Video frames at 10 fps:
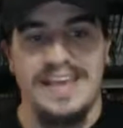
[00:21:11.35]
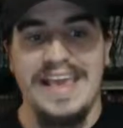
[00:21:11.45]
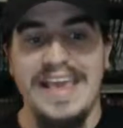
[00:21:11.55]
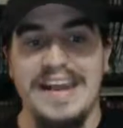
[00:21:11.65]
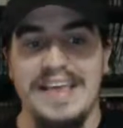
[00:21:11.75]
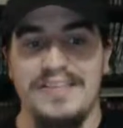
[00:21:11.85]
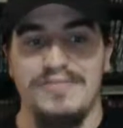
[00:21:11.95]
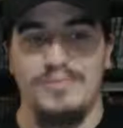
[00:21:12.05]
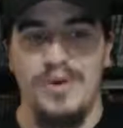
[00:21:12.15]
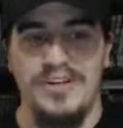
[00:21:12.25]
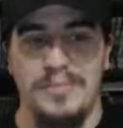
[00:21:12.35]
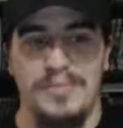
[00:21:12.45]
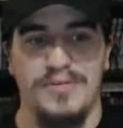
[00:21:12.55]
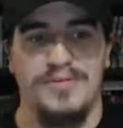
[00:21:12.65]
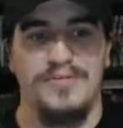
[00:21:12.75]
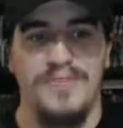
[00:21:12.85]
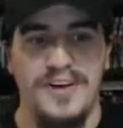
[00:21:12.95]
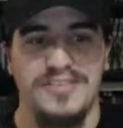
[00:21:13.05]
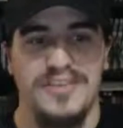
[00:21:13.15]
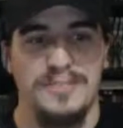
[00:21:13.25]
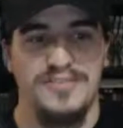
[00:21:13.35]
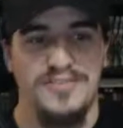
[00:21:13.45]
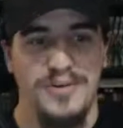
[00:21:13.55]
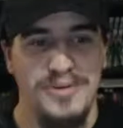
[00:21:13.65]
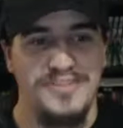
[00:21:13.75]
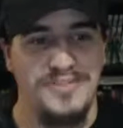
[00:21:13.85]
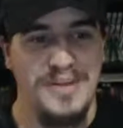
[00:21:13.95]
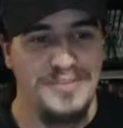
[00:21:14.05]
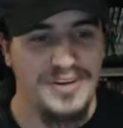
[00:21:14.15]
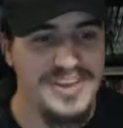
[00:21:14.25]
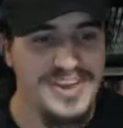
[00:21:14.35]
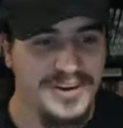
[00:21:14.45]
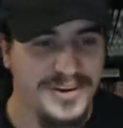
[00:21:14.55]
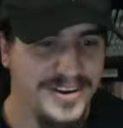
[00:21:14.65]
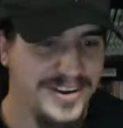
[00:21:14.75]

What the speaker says: it is one of the most fucked up stories you'll ever hear.